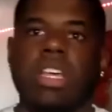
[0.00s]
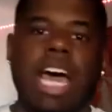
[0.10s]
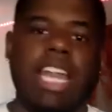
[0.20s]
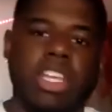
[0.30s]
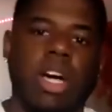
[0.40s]

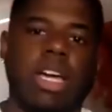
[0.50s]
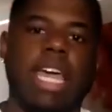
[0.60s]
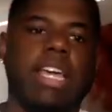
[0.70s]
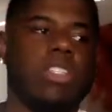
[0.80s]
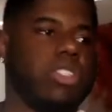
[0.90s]
a young
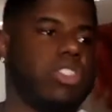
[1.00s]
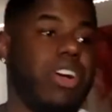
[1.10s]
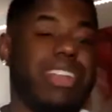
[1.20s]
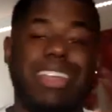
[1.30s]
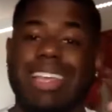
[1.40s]
age,
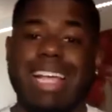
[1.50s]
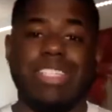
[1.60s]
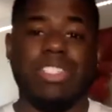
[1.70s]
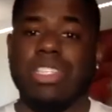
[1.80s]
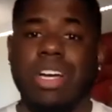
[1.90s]
starting
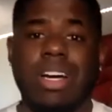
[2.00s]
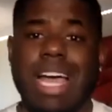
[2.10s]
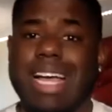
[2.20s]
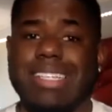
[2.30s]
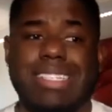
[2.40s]
as young
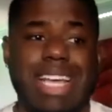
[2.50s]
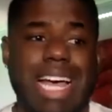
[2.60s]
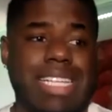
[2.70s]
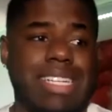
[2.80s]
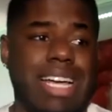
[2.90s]
as
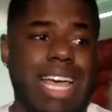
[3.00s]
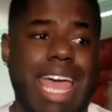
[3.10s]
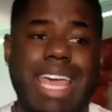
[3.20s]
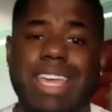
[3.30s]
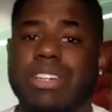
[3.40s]
8
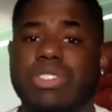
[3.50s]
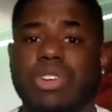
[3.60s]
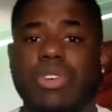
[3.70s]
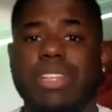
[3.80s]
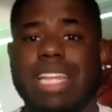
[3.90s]
years
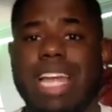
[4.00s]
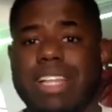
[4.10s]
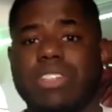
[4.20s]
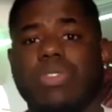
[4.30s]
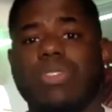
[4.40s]
old and 9
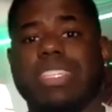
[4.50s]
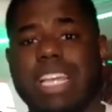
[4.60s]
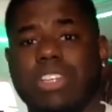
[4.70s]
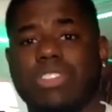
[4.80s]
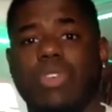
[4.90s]
years old and
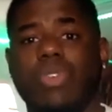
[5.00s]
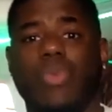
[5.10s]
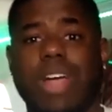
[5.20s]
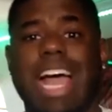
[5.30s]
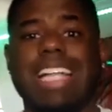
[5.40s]
10 years old,
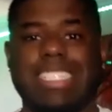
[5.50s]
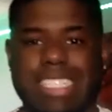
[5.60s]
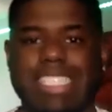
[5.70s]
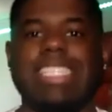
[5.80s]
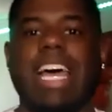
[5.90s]
where I just
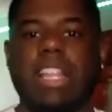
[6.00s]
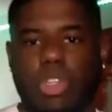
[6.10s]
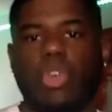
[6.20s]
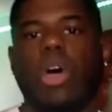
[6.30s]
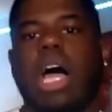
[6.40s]
decided
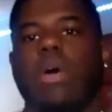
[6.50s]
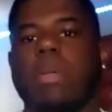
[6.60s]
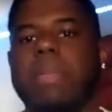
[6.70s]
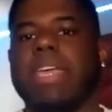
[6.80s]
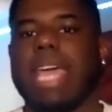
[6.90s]
to go out
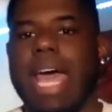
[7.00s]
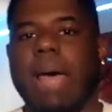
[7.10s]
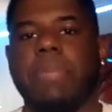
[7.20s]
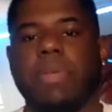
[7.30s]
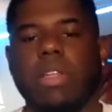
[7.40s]
and make it
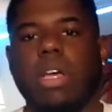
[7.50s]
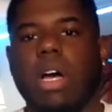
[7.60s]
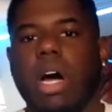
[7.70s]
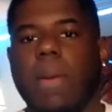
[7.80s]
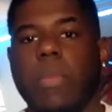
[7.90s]
happen,
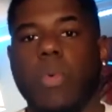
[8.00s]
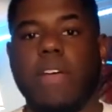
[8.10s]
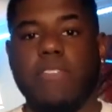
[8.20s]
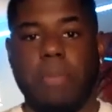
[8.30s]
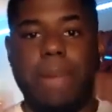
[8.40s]

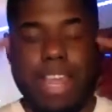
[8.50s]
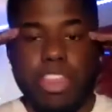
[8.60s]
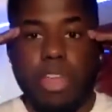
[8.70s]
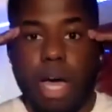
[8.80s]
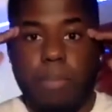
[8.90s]
whatever my
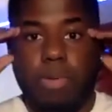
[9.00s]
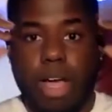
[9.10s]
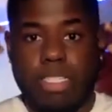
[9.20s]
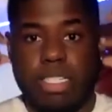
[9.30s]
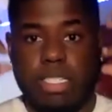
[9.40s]
thought
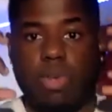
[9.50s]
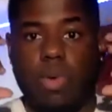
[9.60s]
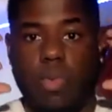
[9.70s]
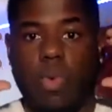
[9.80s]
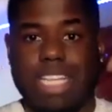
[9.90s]
process
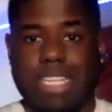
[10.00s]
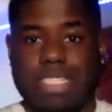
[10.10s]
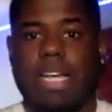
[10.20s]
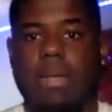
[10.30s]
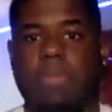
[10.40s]
was at the
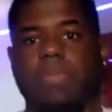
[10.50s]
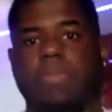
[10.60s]
time.